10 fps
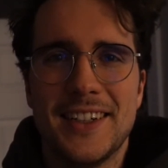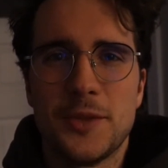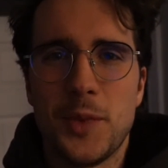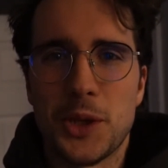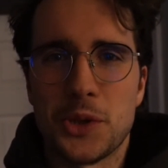
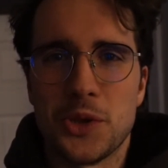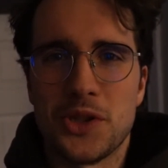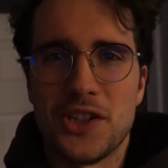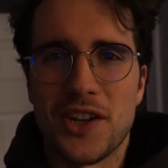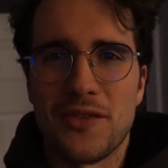to make sure
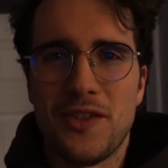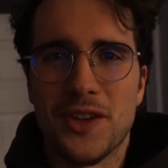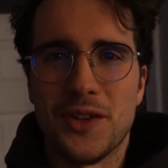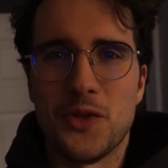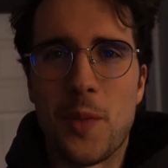she's not
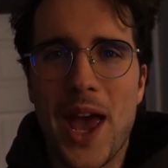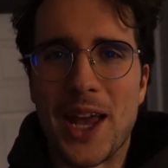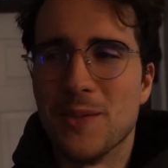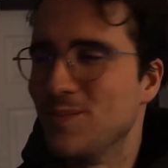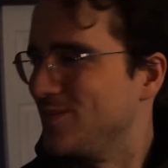feeling too
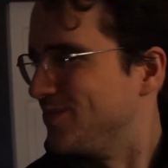bad.